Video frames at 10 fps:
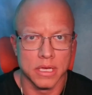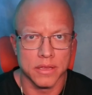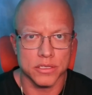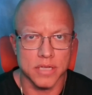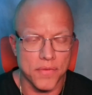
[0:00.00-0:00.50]

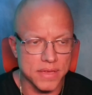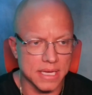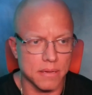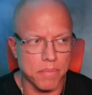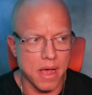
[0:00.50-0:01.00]
There's nothing
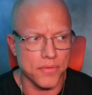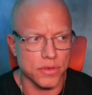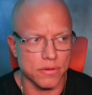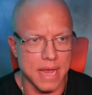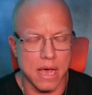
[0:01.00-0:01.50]
that can bother
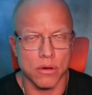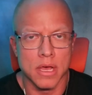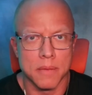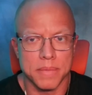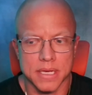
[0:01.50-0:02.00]
you now,
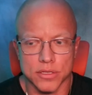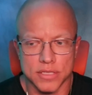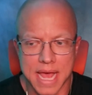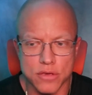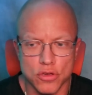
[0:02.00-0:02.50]
because
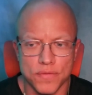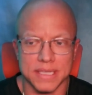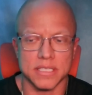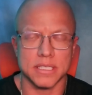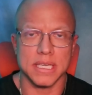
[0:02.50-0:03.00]
now you've
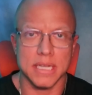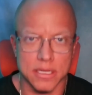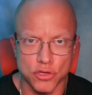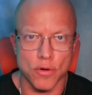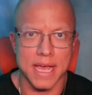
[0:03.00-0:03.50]
experienced
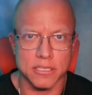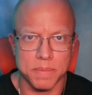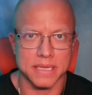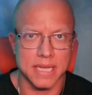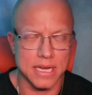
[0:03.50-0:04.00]
exceeded your
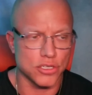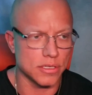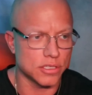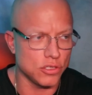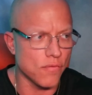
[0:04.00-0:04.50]

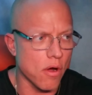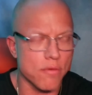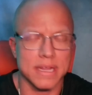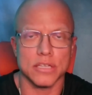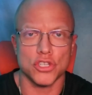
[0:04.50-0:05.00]
expectations. You've
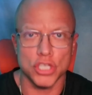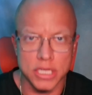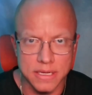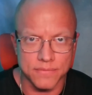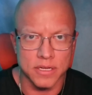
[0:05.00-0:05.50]
already
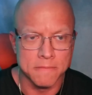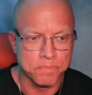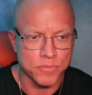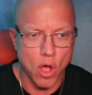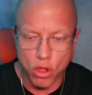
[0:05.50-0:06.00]
achieved
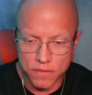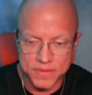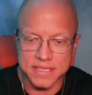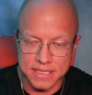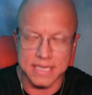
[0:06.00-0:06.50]
all of
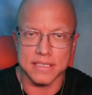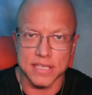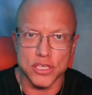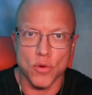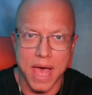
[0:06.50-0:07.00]
these things
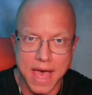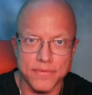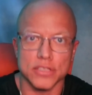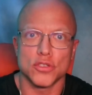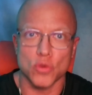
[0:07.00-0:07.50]
that you
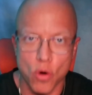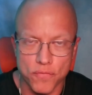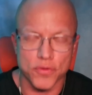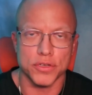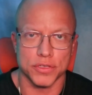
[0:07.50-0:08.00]
have in store
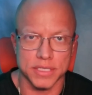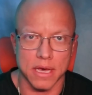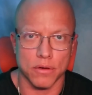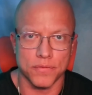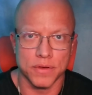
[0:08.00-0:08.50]
for
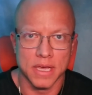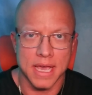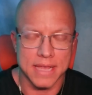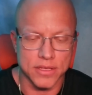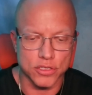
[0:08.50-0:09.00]
yourself.
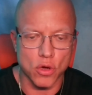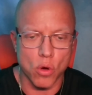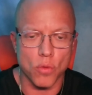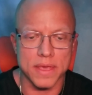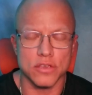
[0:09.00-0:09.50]
And this
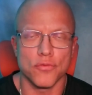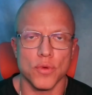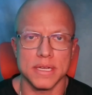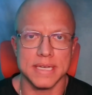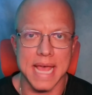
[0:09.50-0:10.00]
goal that you've
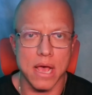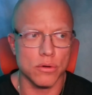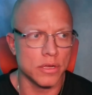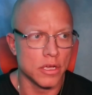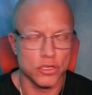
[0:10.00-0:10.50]
written
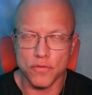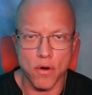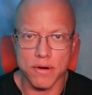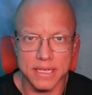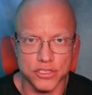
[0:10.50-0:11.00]
down, you've
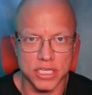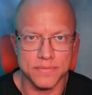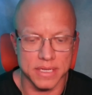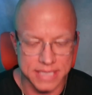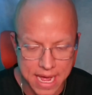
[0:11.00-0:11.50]
already
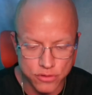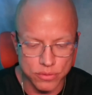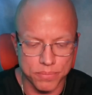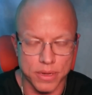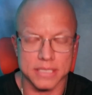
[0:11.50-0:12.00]
achieved it. Now
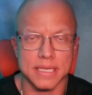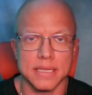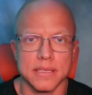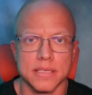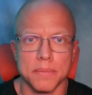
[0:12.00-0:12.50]
you impress it
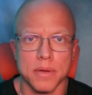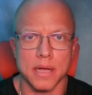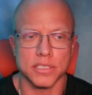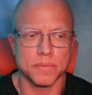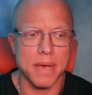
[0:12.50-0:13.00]
in the
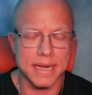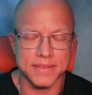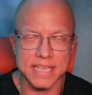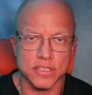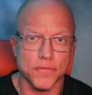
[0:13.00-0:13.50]
subconscious mind.
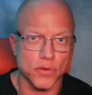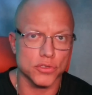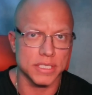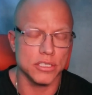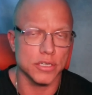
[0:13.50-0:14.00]
And that's the
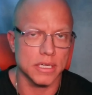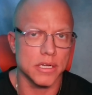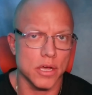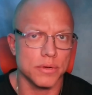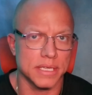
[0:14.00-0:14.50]
first thing you're going
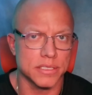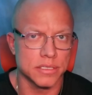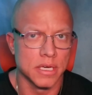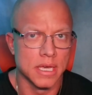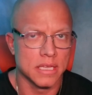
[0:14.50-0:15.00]
to
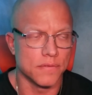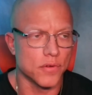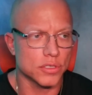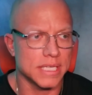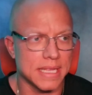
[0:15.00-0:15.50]
notice. The
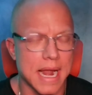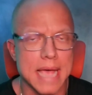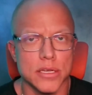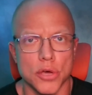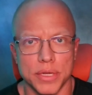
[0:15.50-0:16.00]
first thing that
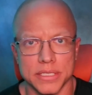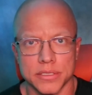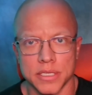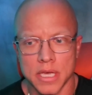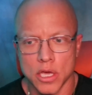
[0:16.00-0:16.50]
I
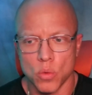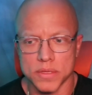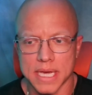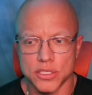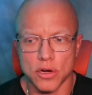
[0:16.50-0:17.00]
noticed
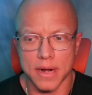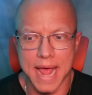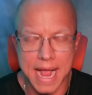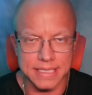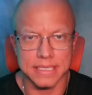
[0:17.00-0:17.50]
was I
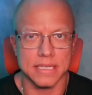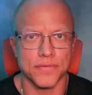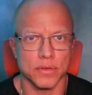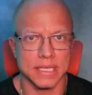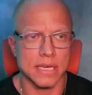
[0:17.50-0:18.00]
started acting
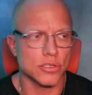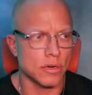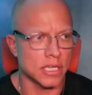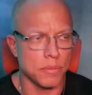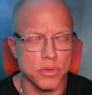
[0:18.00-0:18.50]
differently. I
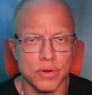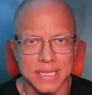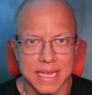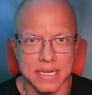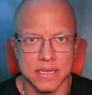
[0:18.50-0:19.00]
started
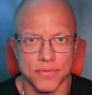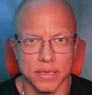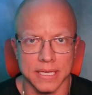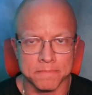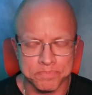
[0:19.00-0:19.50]
communicating
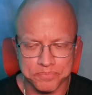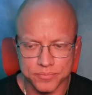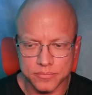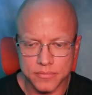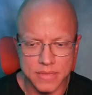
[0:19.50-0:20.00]
differently.
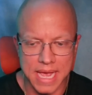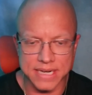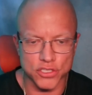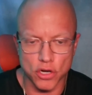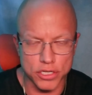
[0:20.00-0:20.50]

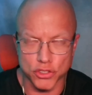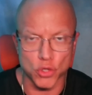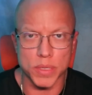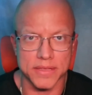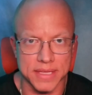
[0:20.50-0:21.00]
I just started
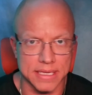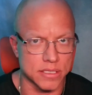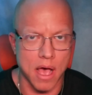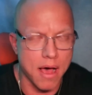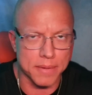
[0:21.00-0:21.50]
doing
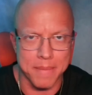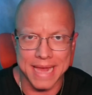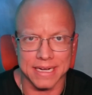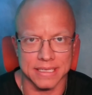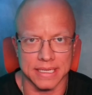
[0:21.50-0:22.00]
things
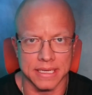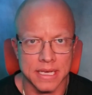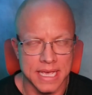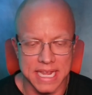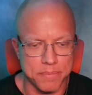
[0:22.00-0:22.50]
automatically,
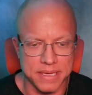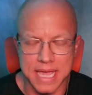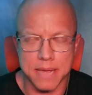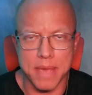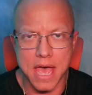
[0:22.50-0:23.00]
and it
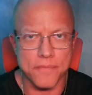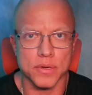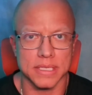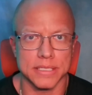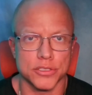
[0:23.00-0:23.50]
became
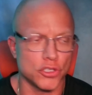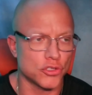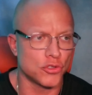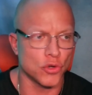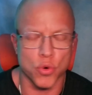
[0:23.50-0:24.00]
effortless
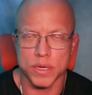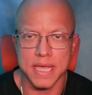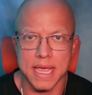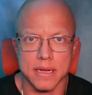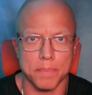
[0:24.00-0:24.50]
just to
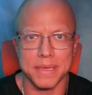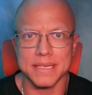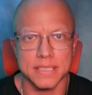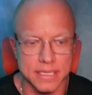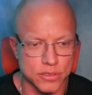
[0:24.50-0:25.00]
create a
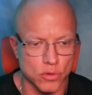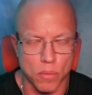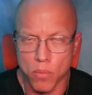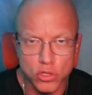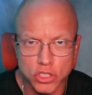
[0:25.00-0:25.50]
business
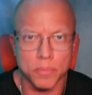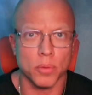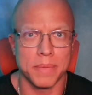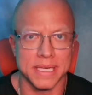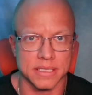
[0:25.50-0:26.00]
or
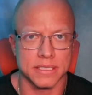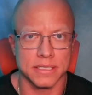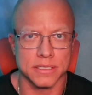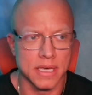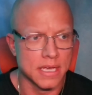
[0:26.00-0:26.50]
multiple
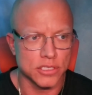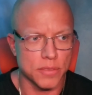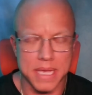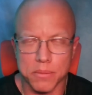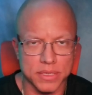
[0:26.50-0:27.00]
businesses,
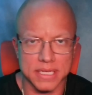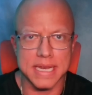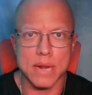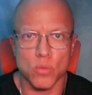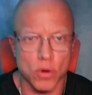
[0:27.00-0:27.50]
to be able to
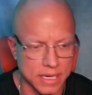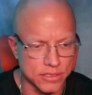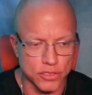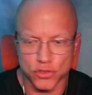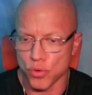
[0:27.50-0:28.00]
network
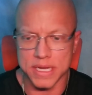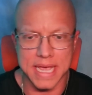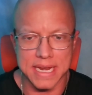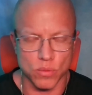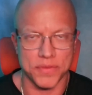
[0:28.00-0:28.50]
and just
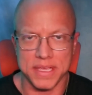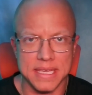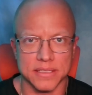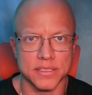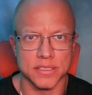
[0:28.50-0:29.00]
create it with
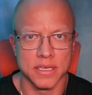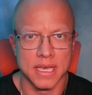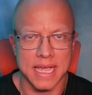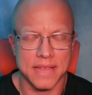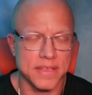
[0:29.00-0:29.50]
ease.
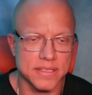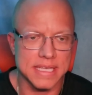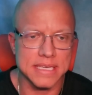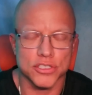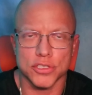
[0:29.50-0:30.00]
And these
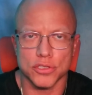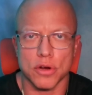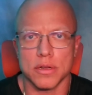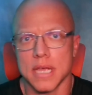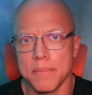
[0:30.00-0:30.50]
things just
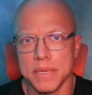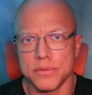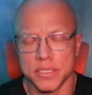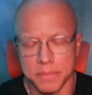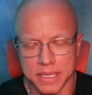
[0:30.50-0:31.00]
started
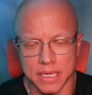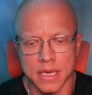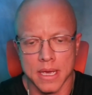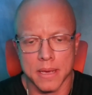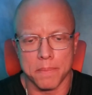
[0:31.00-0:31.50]
coming to me
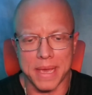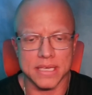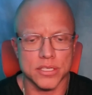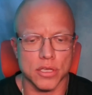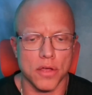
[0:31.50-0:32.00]

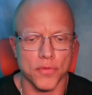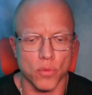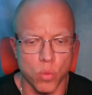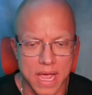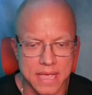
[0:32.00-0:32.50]
based on
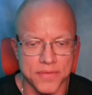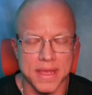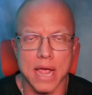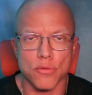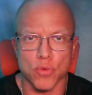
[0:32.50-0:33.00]
the way
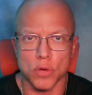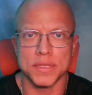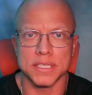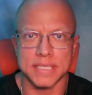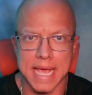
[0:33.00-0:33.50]
that I wrote
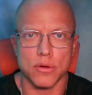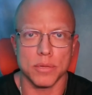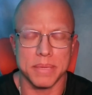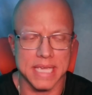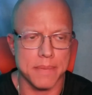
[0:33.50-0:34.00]
this down
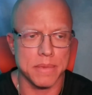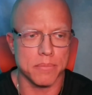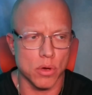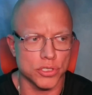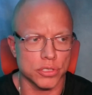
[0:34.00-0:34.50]
and became
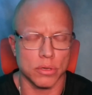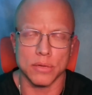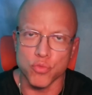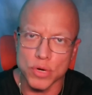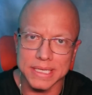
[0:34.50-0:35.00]
emotional
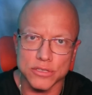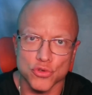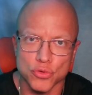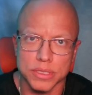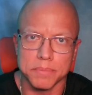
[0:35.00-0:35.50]
and really
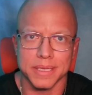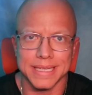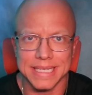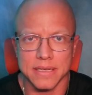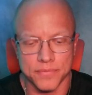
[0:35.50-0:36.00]
truly
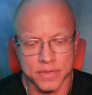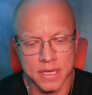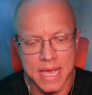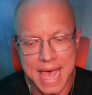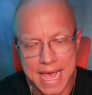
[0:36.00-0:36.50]
believed
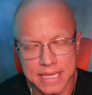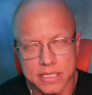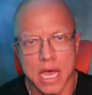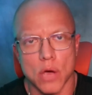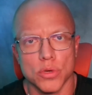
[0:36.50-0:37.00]

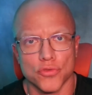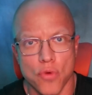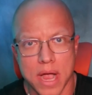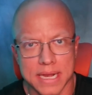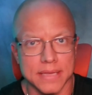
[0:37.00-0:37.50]
as I was
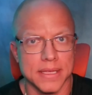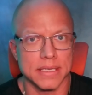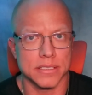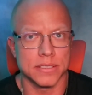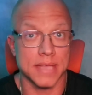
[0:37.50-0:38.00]
writing
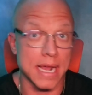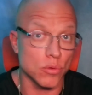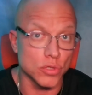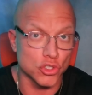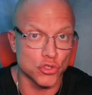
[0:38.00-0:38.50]
this that
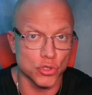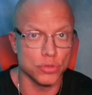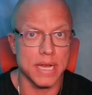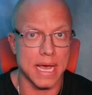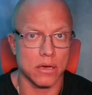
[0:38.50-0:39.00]
it was
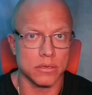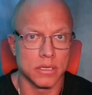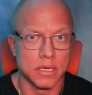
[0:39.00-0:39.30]
true now.